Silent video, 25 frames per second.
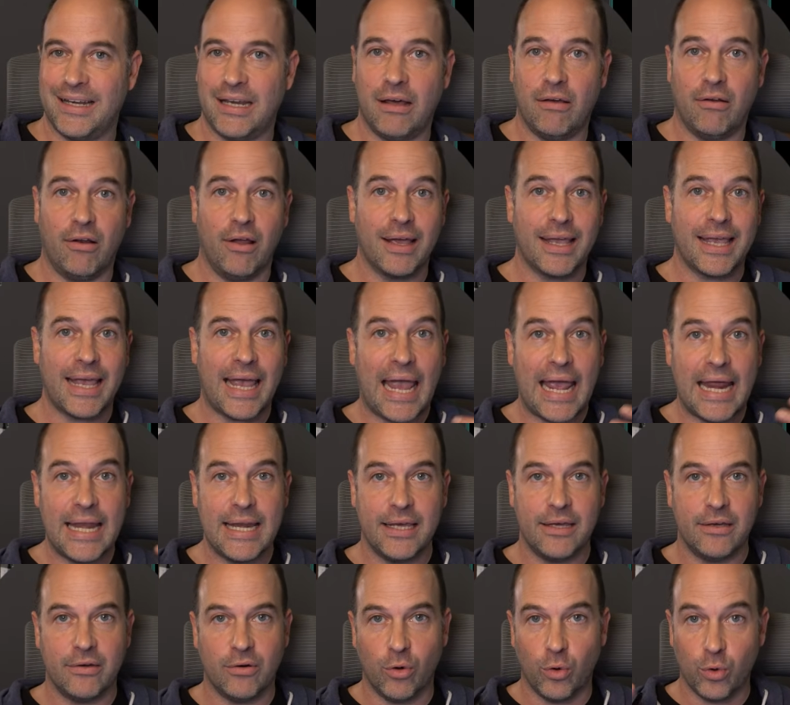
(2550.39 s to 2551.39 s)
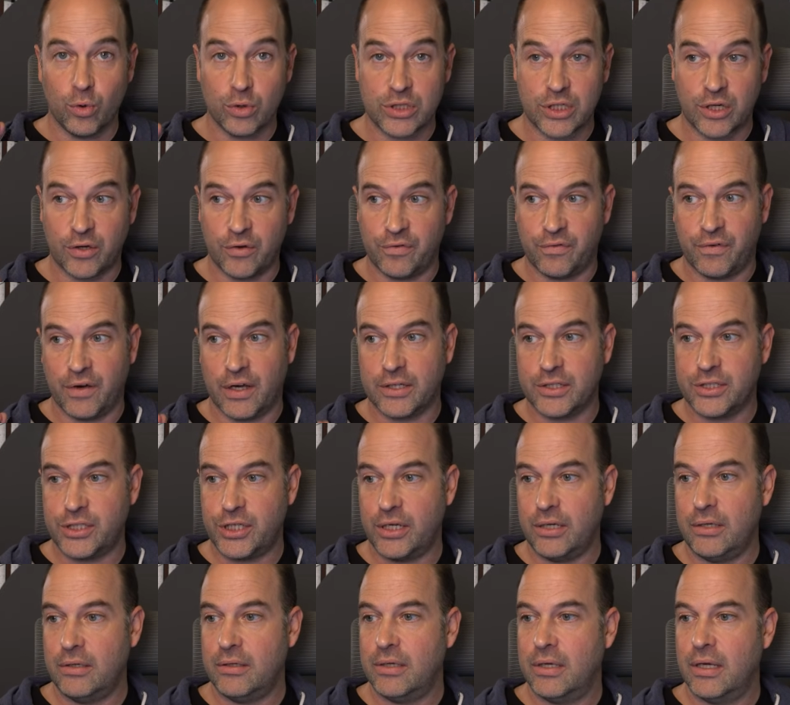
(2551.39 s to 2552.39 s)
Now, like any auto
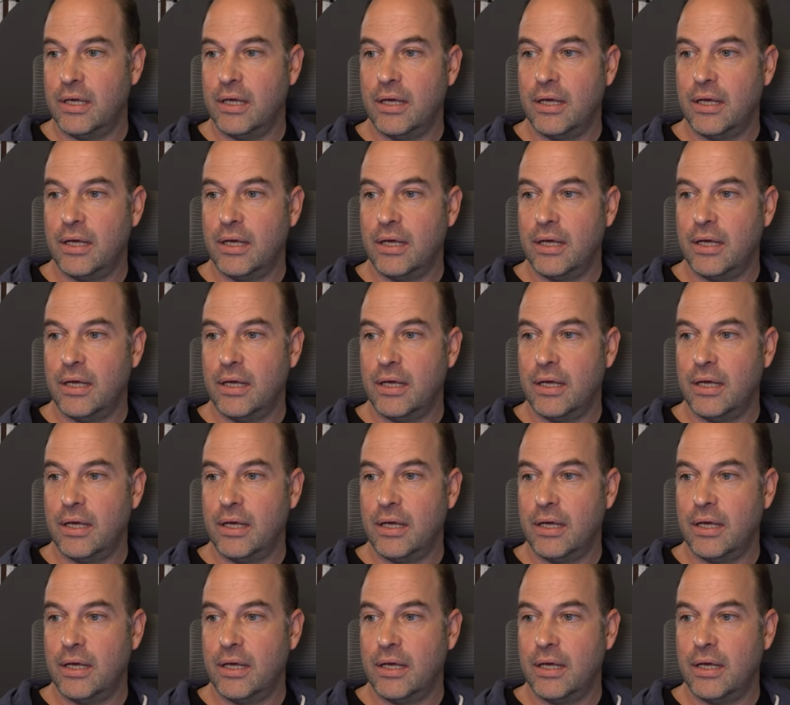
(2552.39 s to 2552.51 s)
function,